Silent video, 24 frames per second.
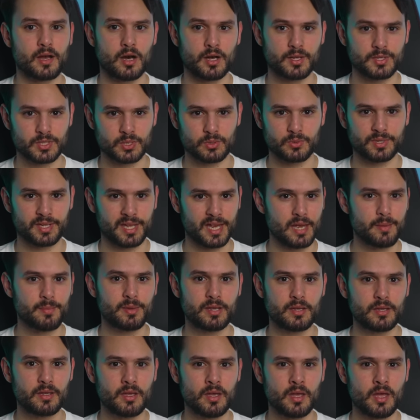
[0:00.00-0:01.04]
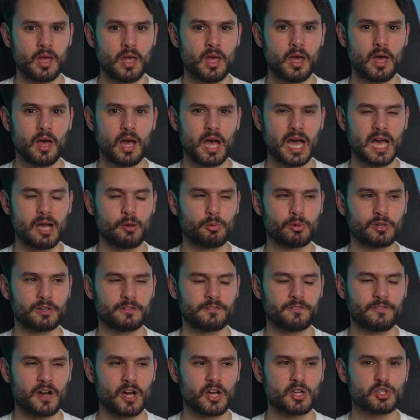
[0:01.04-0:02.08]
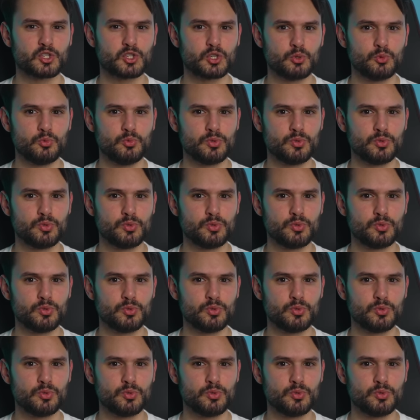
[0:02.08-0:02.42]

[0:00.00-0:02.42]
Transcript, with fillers: console gaming, I would advise you